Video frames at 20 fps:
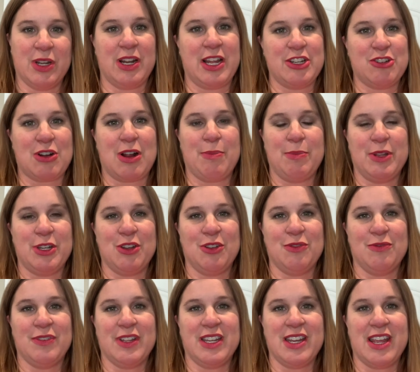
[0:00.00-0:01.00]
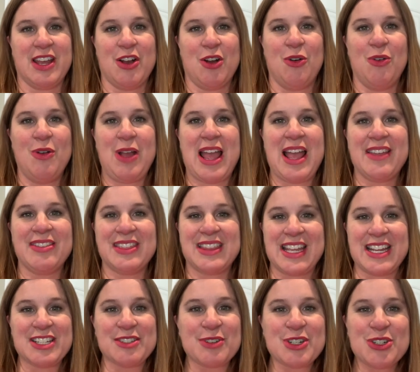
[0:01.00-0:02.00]
I drop a new video. And
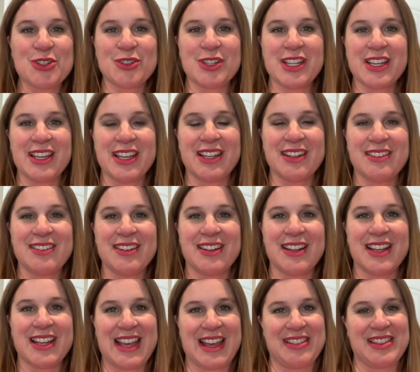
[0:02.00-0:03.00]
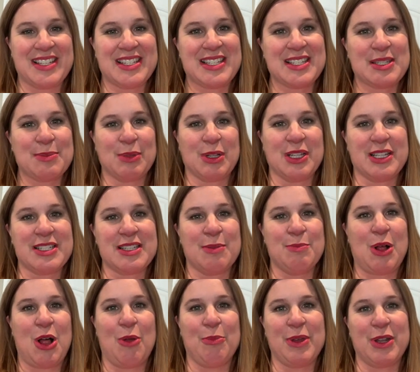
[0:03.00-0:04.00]
thanks for tuning in. Again, this is Melissa
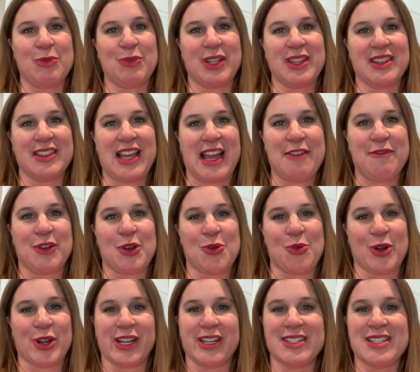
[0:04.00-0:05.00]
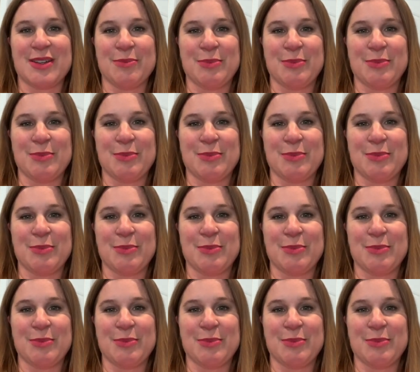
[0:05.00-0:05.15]
Ballman with Life According to